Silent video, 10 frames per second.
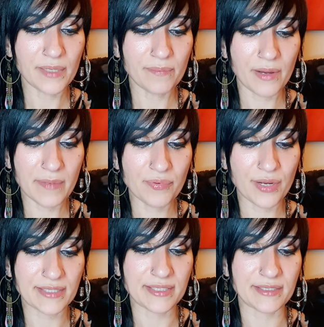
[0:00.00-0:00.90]
but my
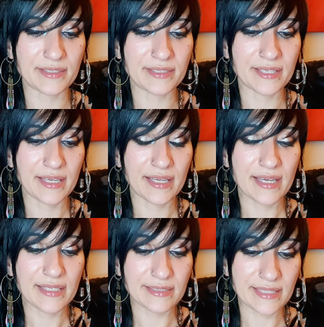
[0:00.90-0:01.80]
presence
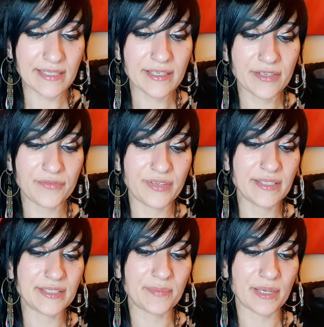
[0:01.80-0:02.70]
did
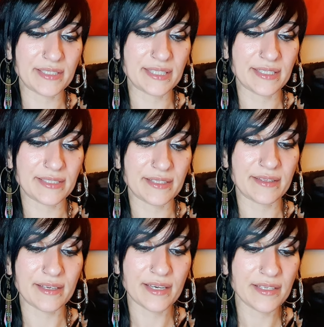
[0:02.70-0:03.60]
convince my sister
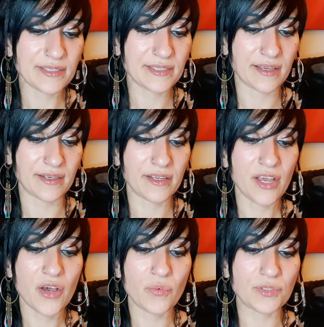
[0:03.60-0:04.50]
that her son
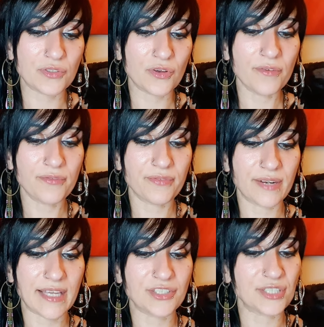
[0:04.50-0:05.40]
was not
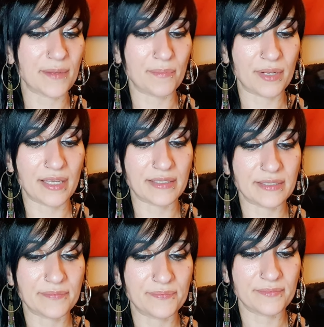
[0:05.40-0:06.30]
flesh and
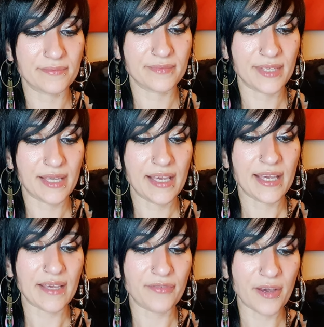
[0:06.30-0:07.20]
blood.
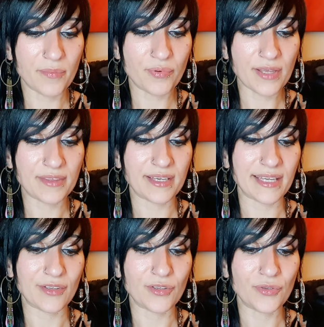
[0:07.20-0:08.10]
If her brother
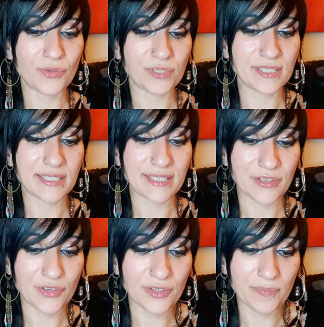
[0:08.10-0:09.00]
in New York
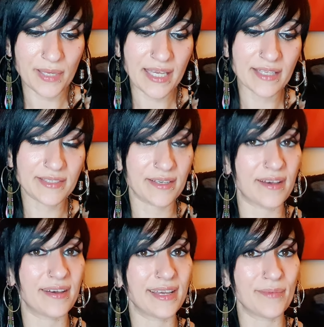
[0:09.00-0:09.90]
City could appear to
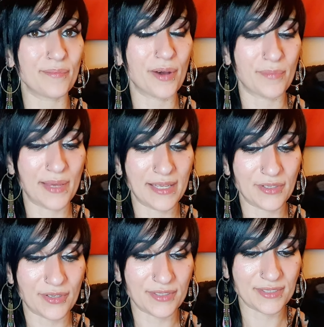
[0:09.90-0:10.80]
her in
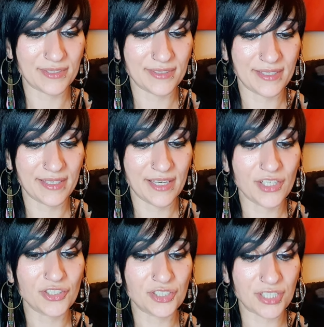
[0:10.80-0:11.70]
Barbados,
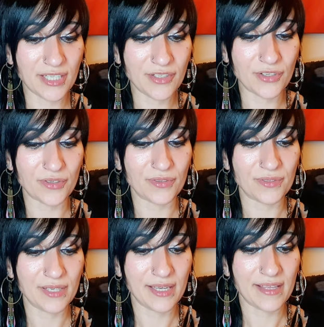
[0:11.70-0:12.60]
she
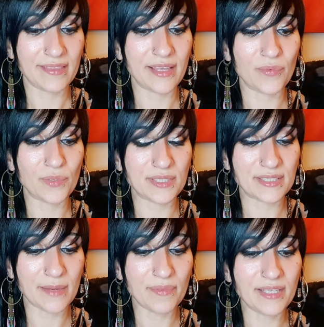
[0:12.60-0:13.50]
knew there was
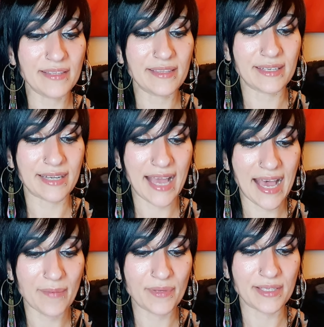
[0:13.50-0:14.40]
something that
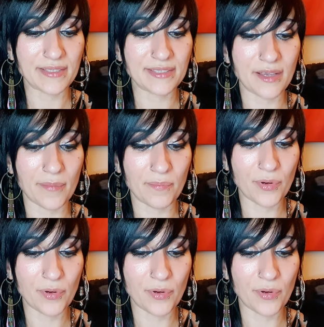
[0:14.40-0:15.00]
inhabits a